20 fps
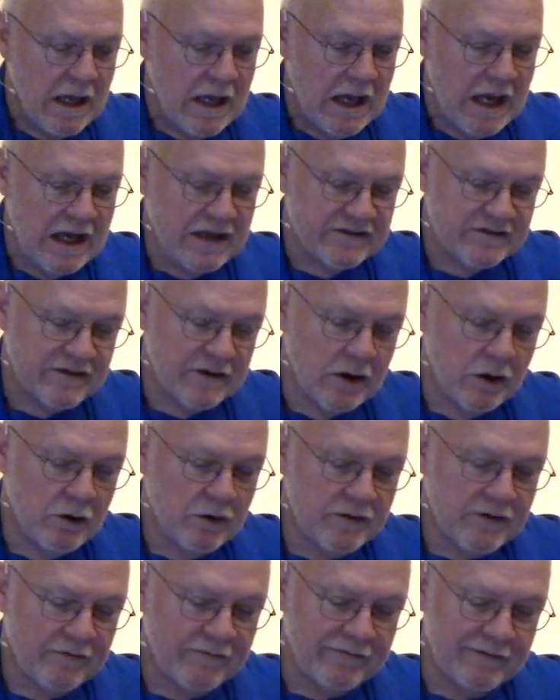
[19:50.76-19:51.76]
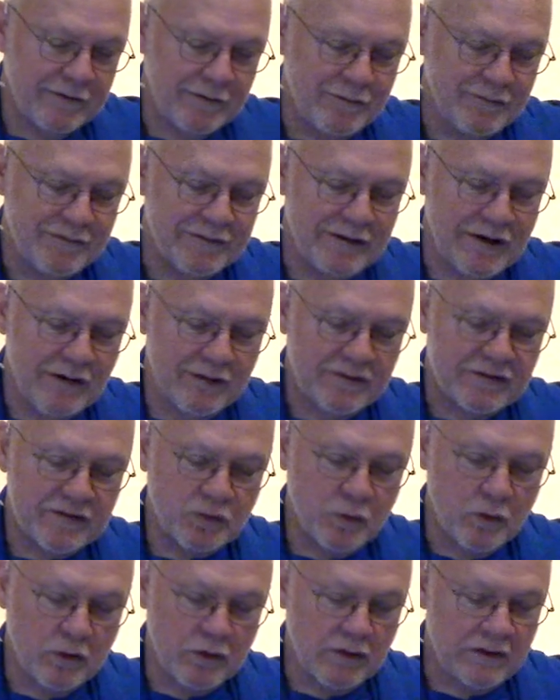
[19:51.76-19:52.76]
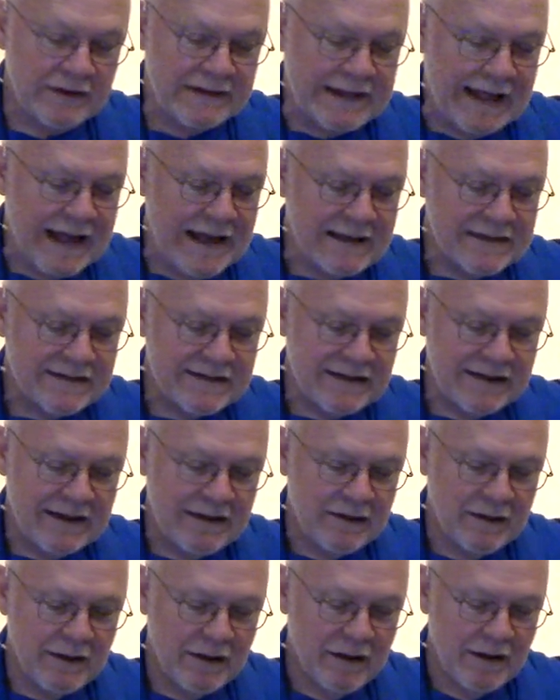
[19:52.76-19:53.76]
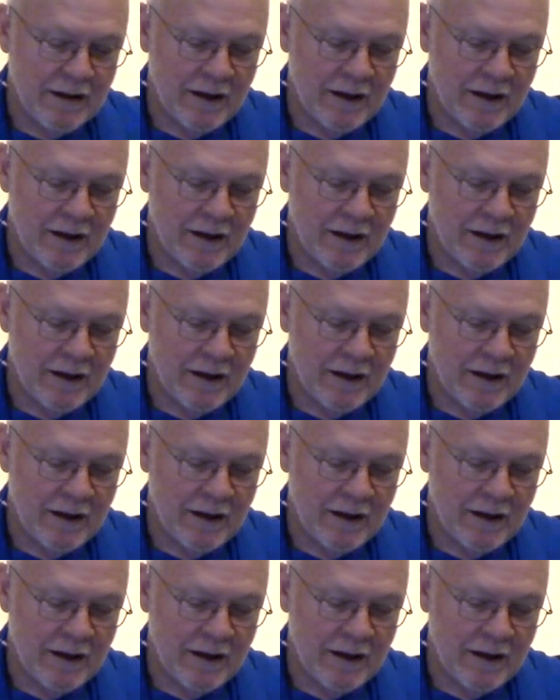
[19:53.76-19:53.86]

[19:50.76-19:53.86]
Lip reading: As though the flute notes were dancing